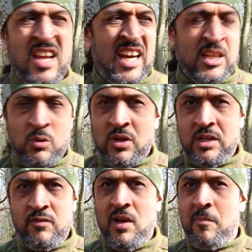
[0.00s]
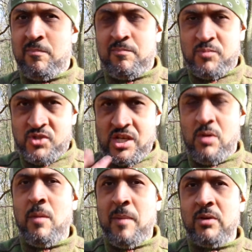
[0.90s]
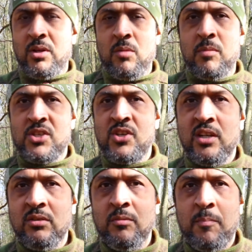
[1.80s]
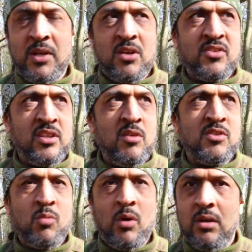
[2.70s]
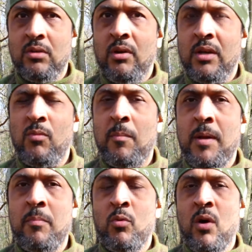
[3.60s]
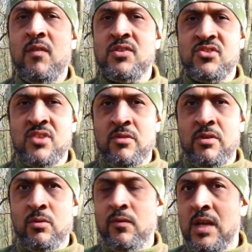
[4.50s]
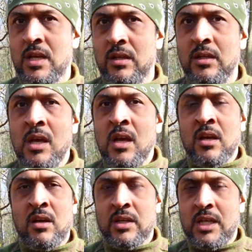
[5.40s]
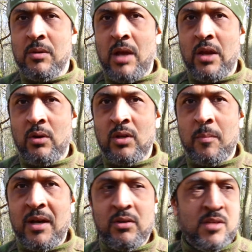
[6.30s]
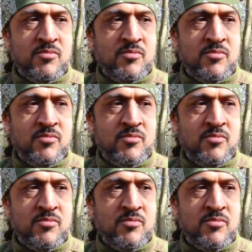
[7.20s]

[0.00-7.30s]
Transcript: I don't kind of like shout about it on my channel because I know it's quite annoying when people who are vegetarian or vegan kind of keep going on about it.